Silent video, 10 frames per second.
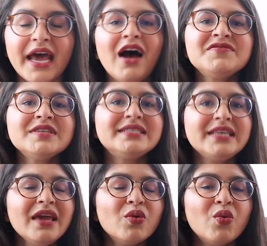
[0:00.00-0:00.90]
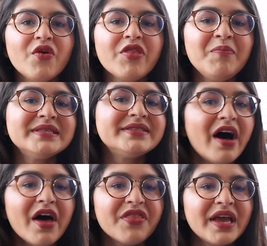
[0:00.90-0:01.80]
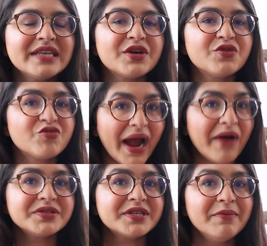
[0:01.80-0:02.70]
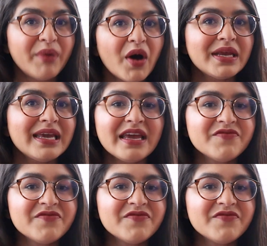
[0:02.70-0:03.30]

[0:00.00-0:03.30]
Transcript: Now, after seeing all the bizarre things around her body,